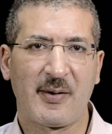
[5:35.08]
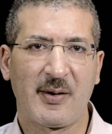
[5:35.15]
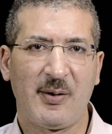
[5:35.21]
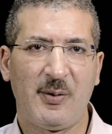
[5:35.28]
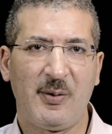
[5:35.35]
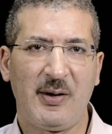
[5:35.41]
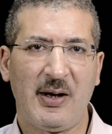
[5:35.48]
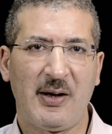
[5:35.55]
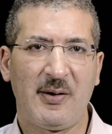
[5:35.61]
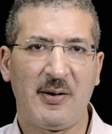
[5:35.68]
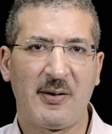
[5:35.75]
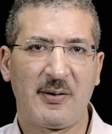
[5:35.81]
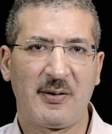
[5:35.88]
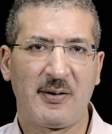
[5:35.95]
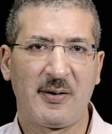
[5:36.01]
we are
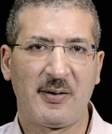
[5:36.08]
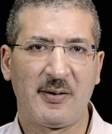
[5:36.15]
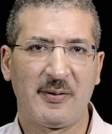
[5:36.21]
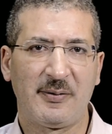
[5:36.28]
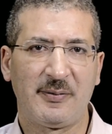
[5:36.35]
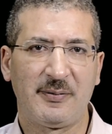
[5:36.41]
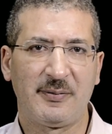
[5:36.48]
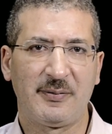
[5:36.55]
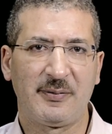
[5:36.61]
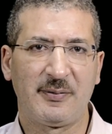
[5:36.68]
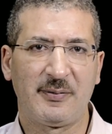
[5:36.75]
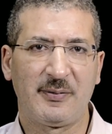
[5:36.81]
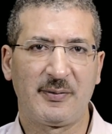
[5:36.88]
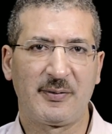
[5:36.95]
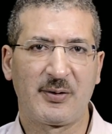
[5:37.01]
not
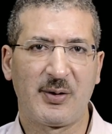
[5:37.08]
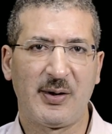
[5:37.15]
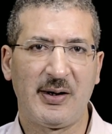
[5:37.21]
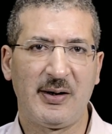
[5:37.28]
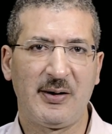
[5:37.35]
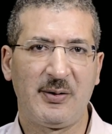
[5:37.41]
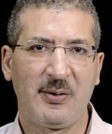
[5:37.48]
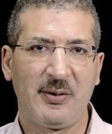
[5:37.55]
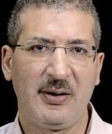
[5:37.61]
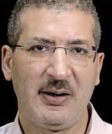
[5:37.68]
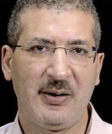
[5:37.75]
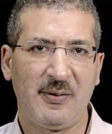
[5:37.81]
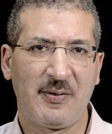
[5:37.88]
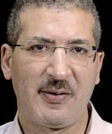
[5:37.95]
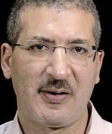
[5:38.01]
trying to
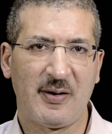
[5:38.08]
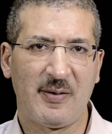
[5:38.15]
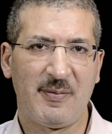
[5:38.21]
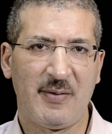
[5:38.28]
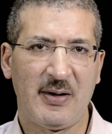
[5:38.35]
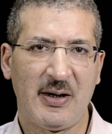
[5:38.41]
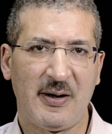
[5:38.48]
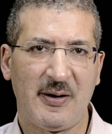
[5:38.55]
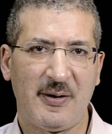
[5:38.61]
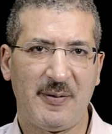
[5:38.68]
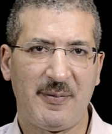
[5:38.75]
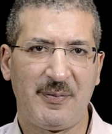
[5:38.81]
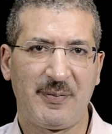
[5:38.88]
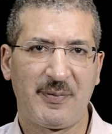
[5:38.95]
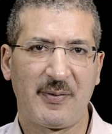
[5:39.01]
give
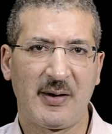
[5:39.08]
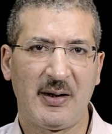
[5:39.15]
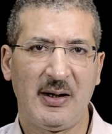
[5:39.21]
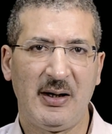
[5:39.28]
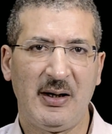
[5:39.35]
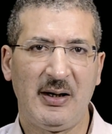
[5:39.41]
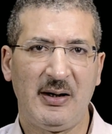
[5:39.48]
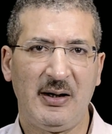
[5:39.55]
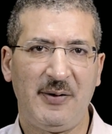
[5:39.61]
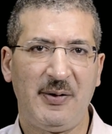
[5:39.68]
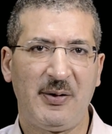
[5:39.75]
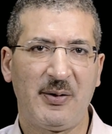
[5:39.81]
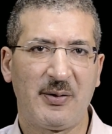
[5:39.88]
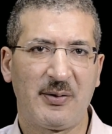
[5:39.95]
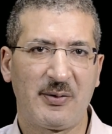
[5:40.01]
some
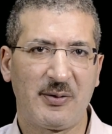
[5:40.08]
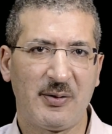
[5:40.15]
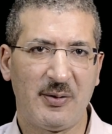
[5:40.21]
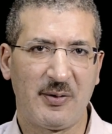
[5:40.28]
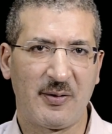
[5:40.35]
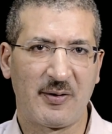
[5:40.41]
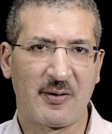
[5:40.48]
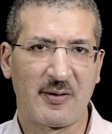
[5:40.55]
difficult tools.